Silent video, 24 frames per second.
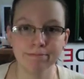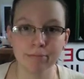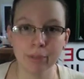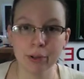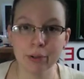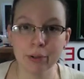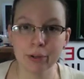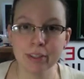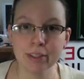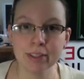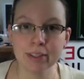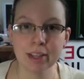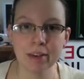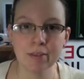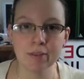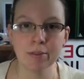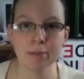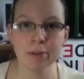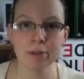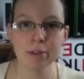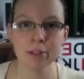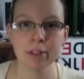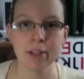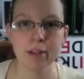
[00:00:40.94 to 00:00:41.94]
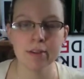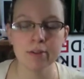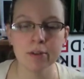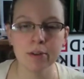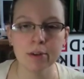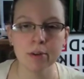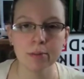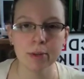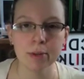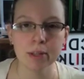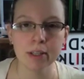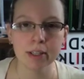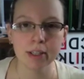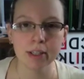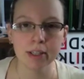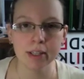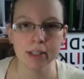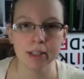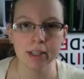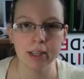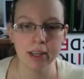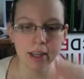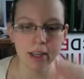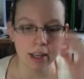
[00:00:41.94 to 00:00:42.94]
only 7% of your
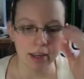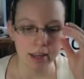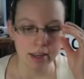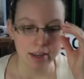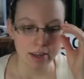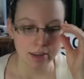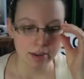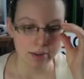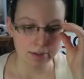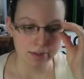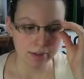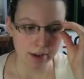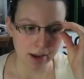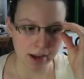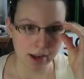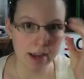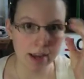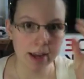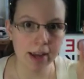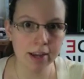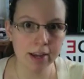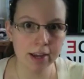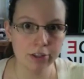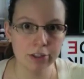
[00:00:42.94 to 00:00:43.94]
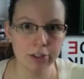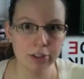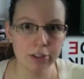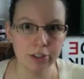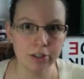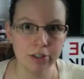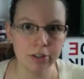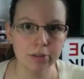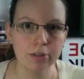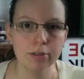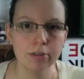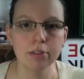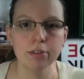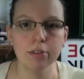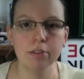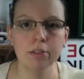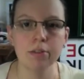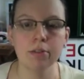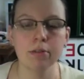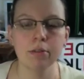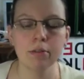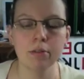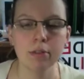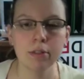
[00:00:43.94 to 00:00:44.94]
ability. If I asked you
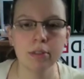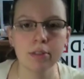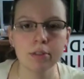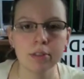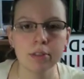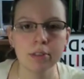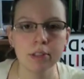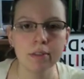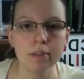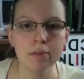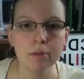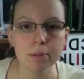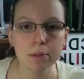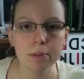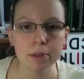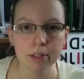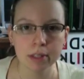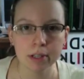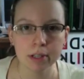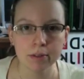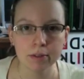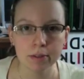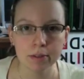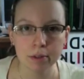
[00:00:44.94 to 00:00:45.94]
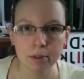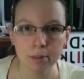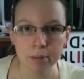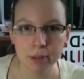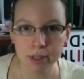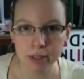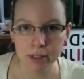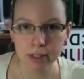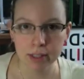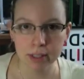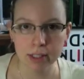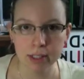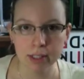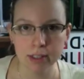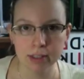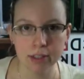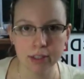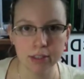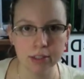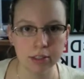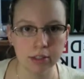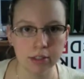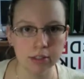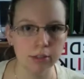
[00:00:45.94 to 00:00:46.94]
to use 7% of your ability to
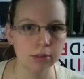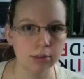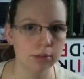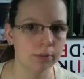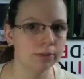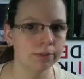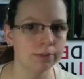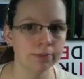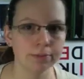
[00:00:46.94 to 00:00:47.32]
do